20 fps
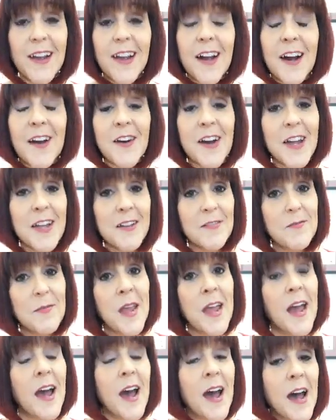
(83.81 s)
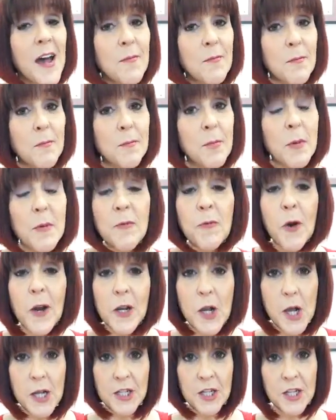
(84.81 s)
All right. But before I
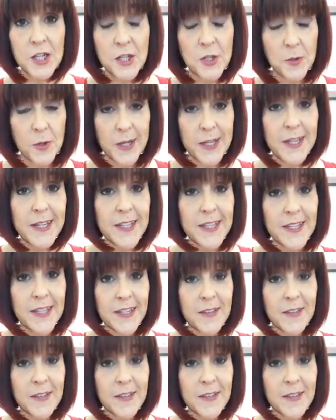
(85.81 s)
launch into it